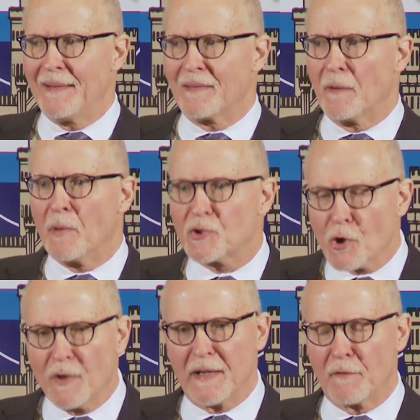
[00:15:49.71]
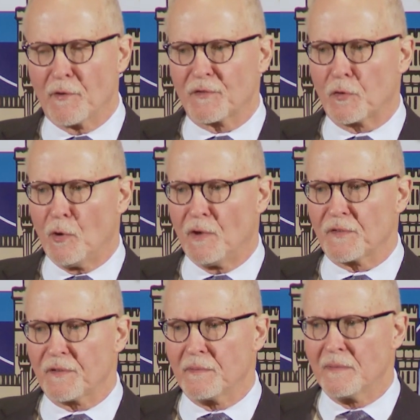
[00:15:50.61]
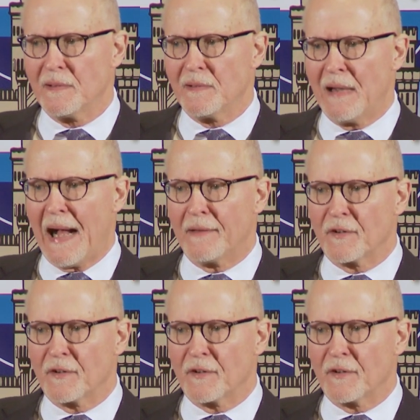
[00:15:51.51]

the majority of those schools on